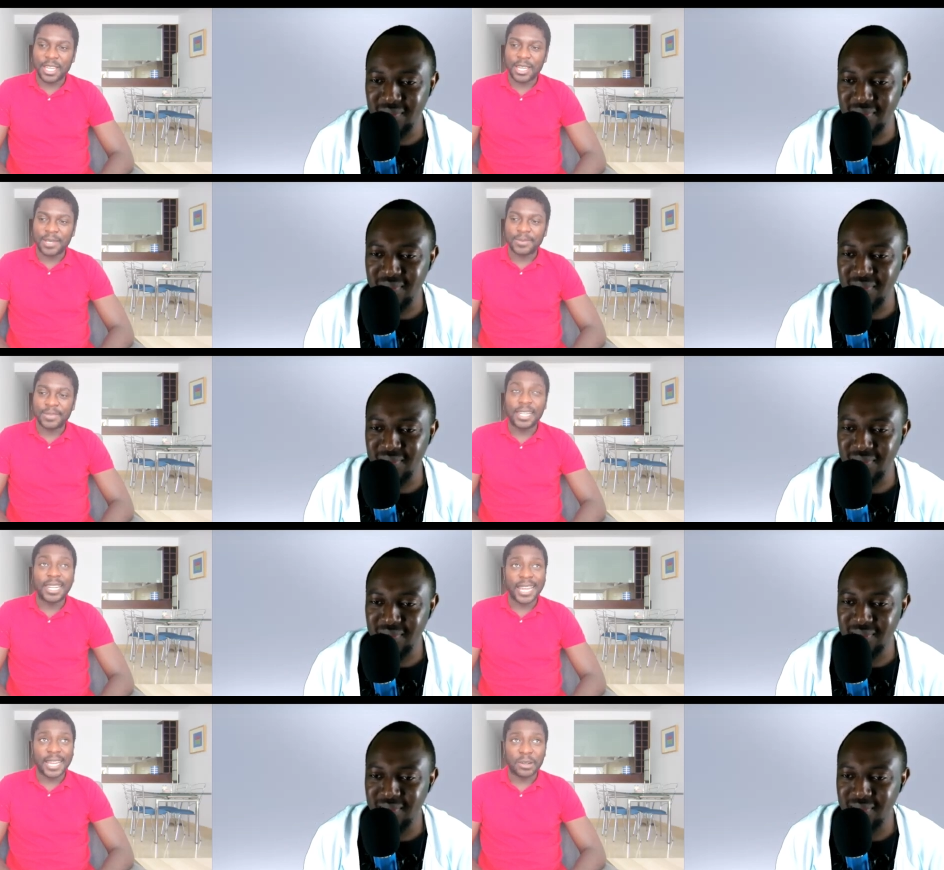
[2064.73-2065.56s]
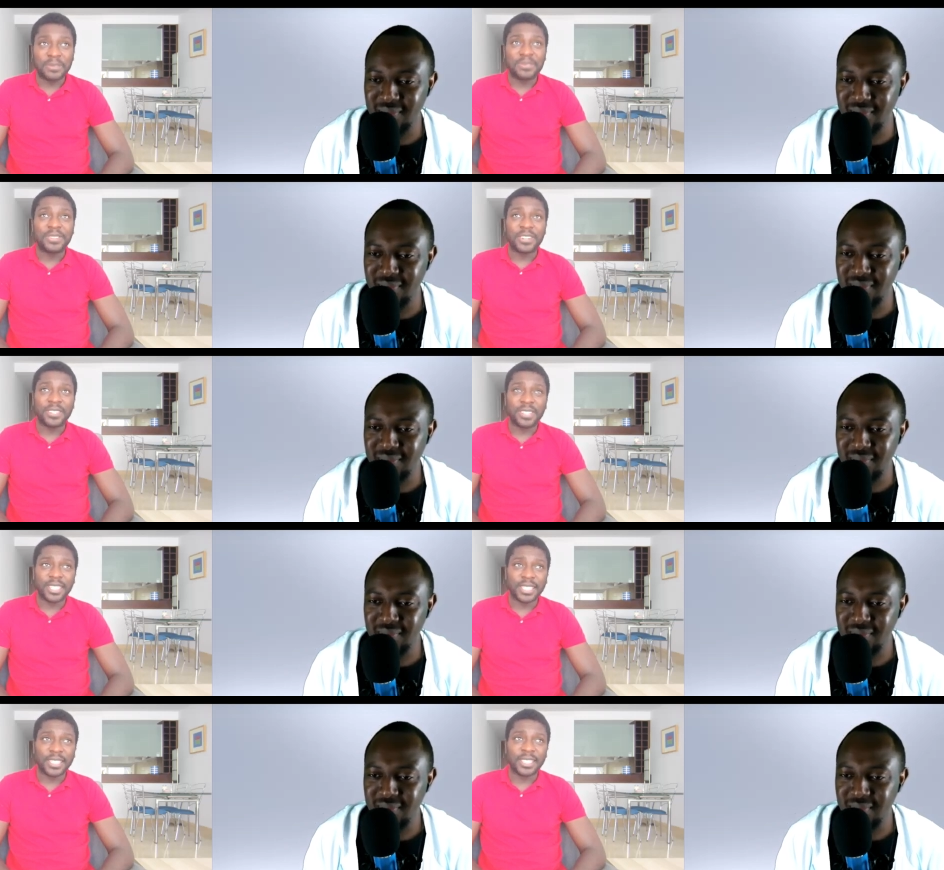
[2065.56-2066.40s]
Speaker 1: um, the lack of
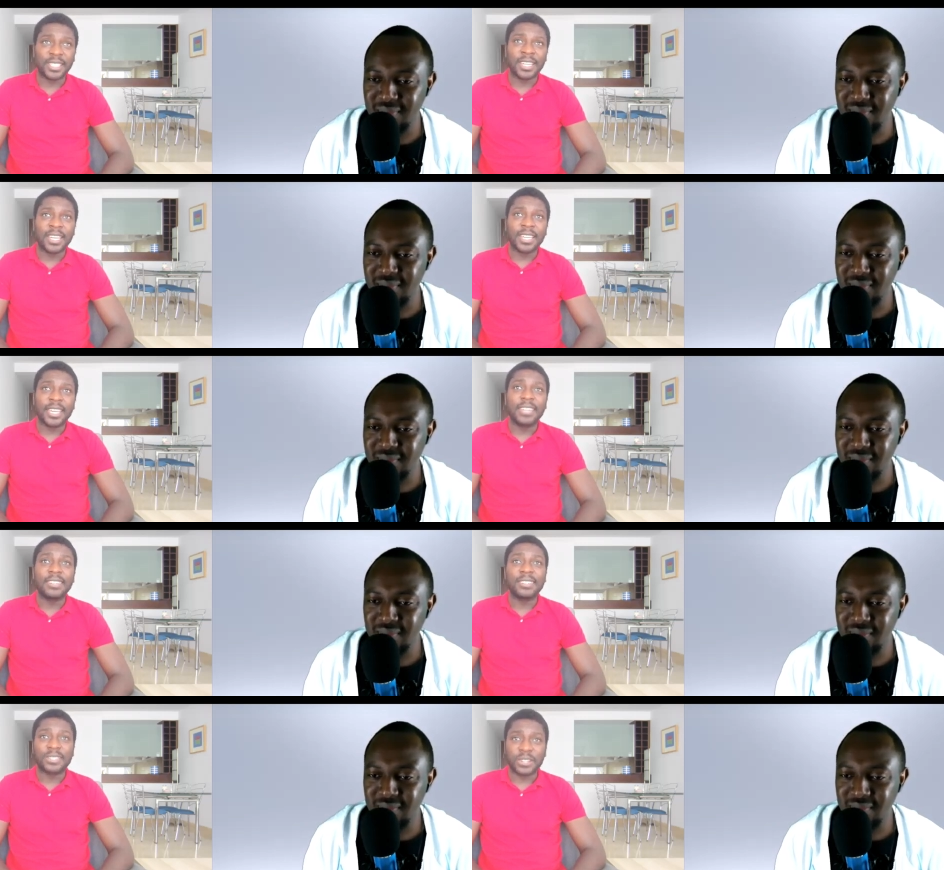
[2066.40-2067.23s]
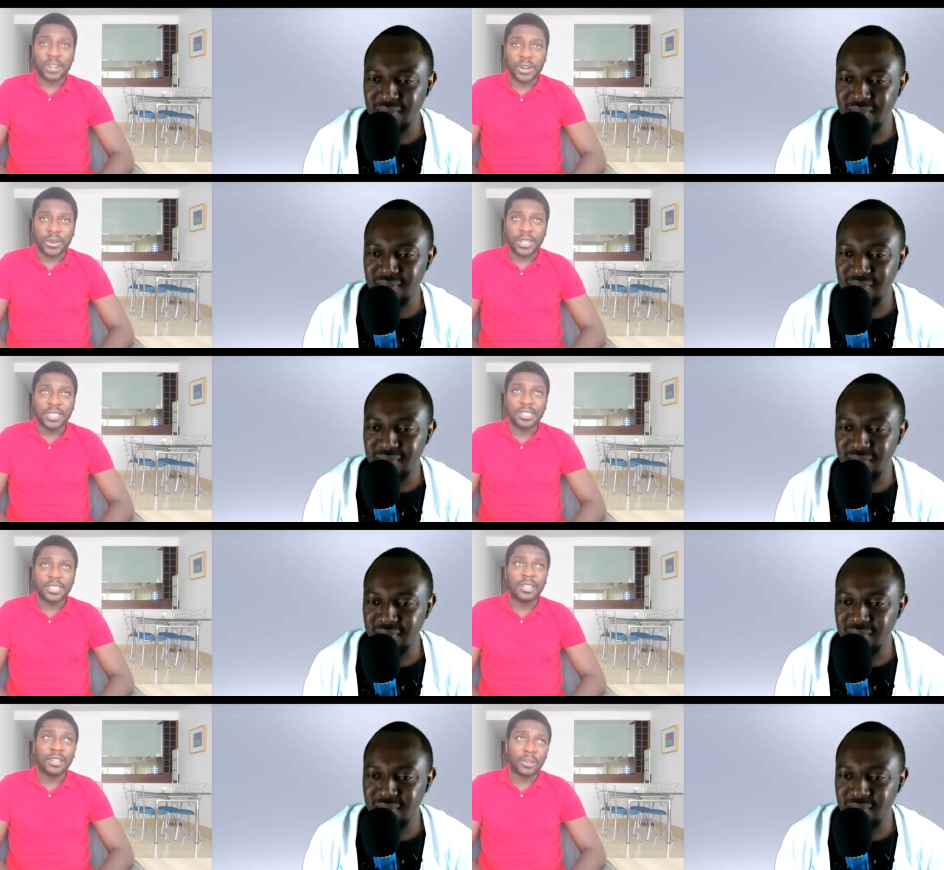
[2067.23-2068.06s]
funding can
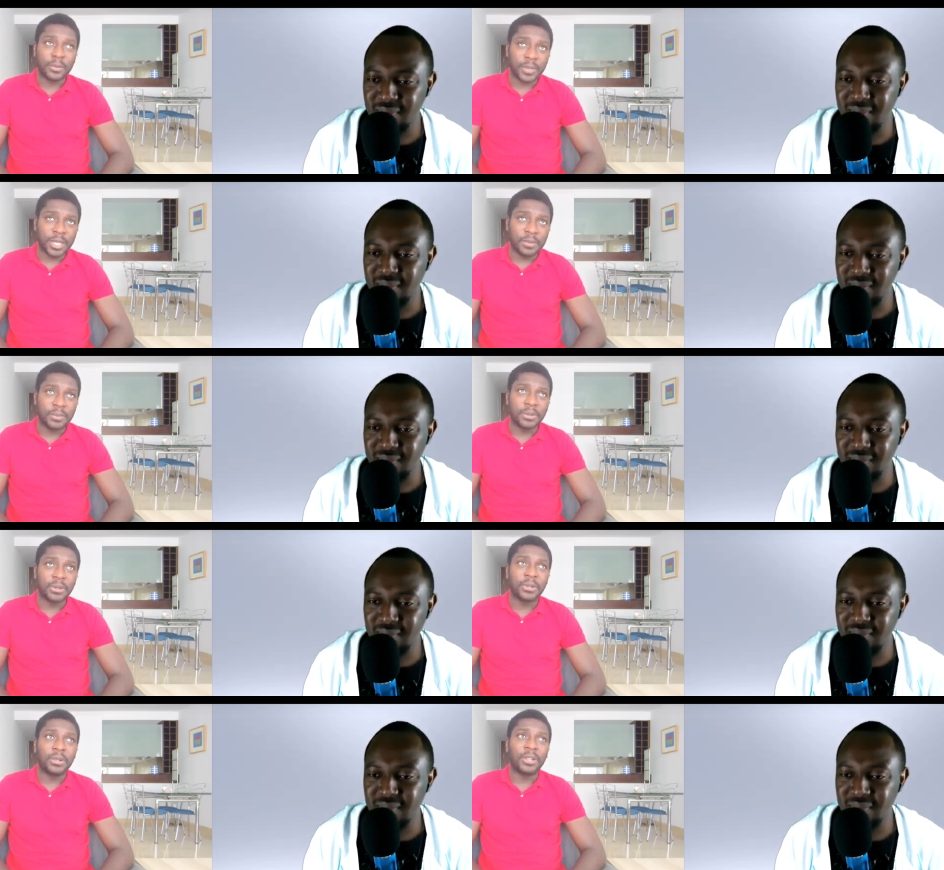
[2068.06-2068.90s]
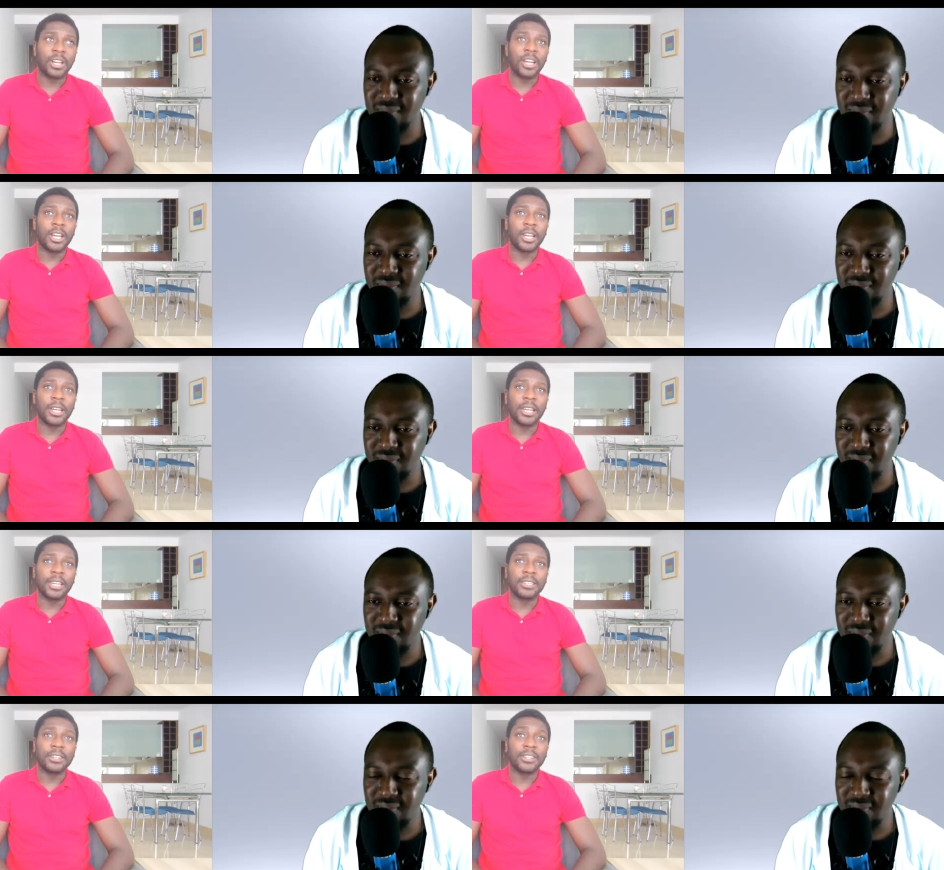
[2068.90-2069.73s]
discourage a lot of people
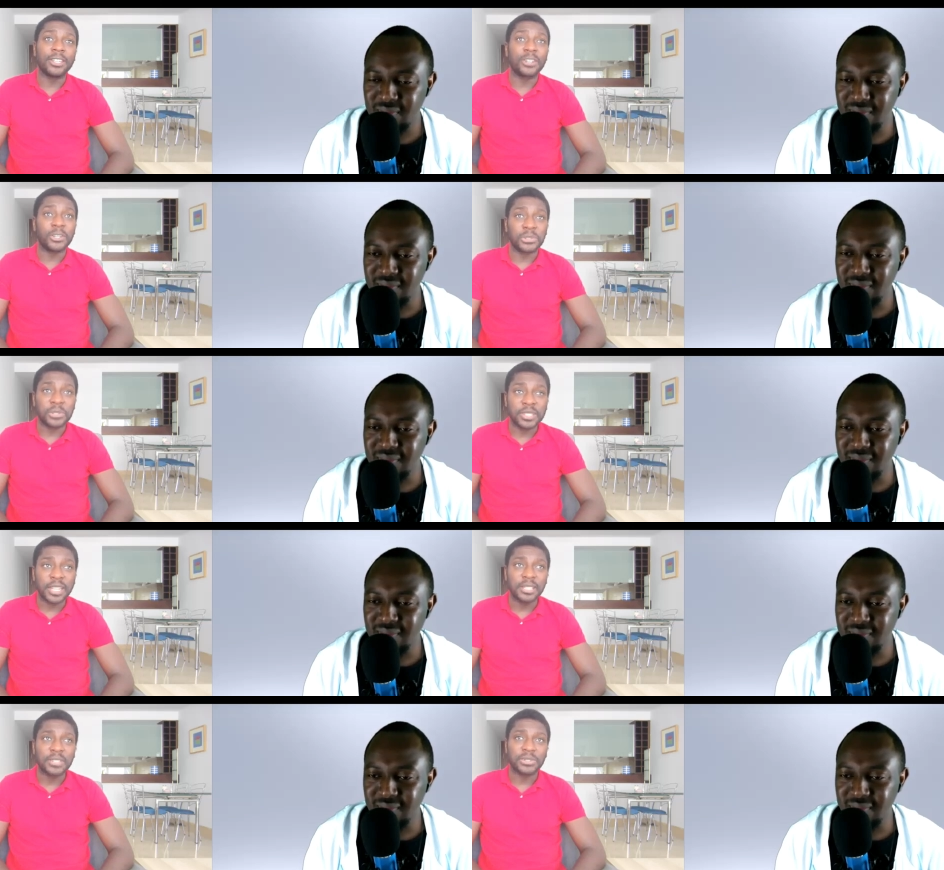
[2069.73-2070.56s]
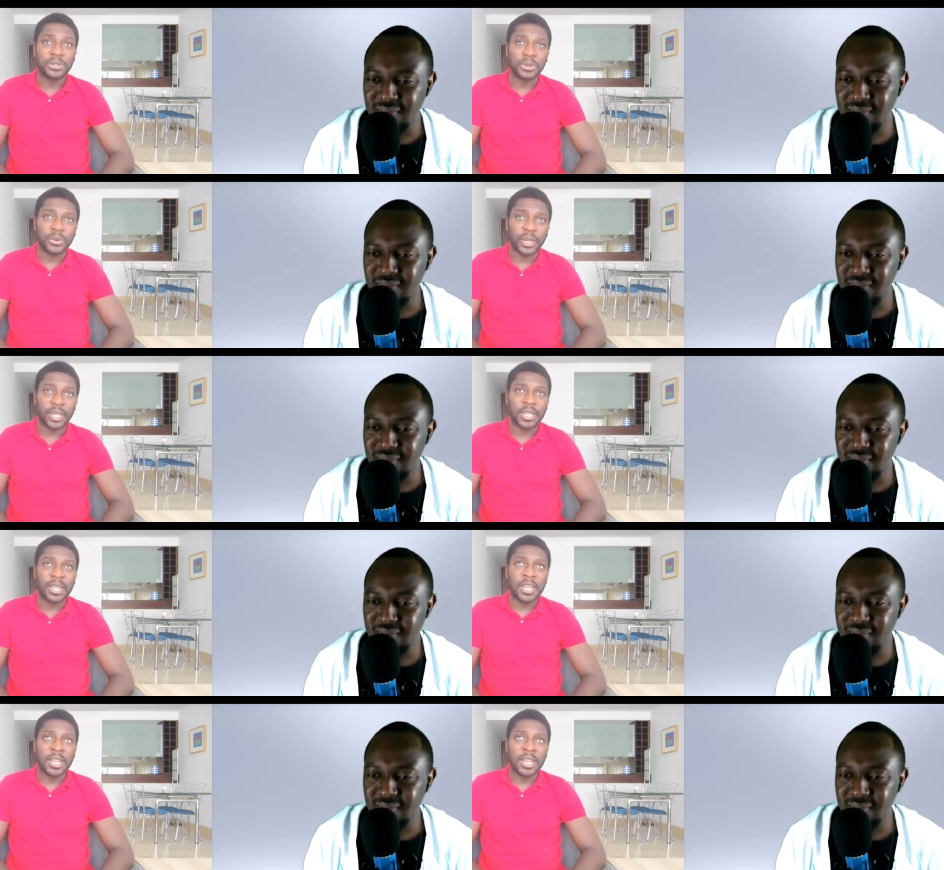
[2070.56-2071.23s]
uh, not to tell a story.